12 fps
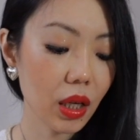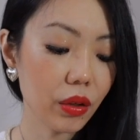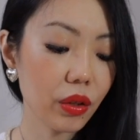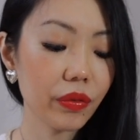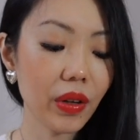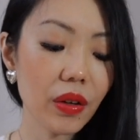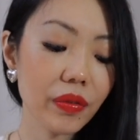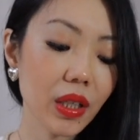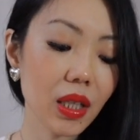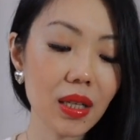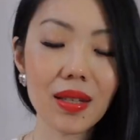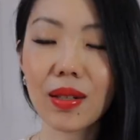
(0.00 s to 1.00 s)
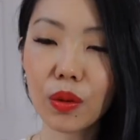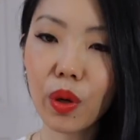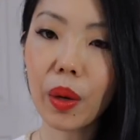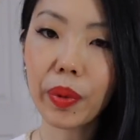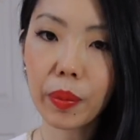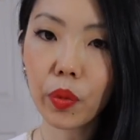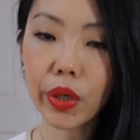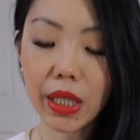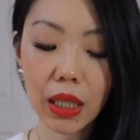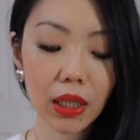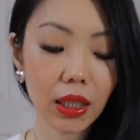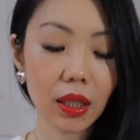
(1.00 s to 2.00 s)
although velvet is still a bit more
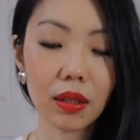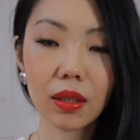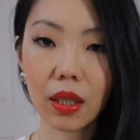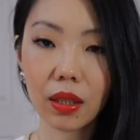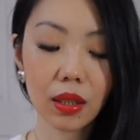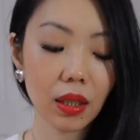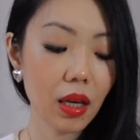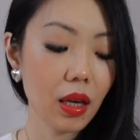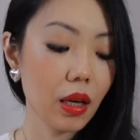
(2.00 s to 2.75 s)
delicate than